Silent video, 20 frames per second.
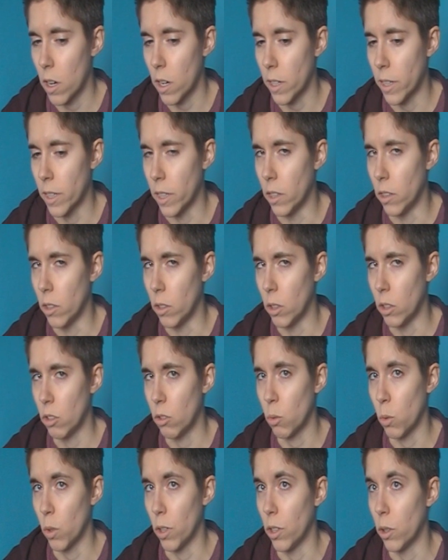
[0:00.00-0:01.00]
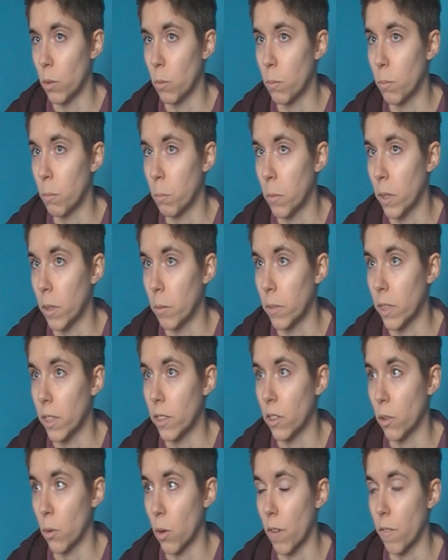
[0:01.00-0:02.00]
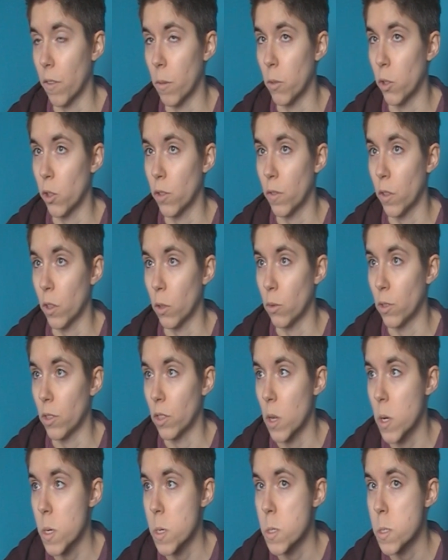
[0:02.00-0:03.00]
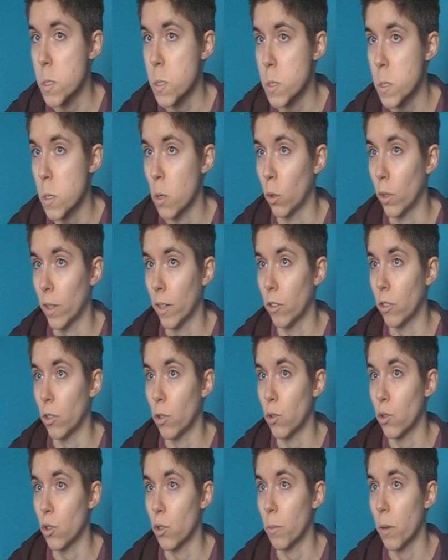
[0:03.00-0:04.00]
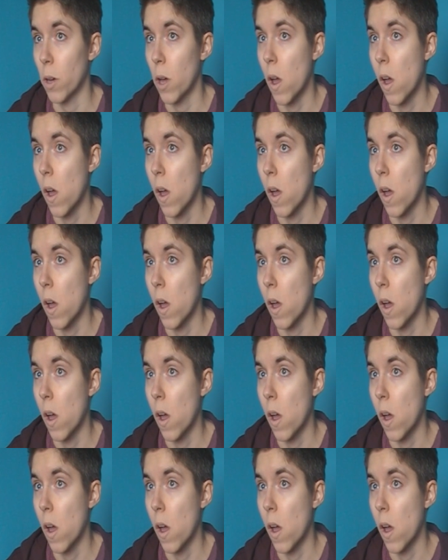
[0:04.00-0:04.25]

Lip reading: And it's one of the main places where I have the most followers, not counting YouTube.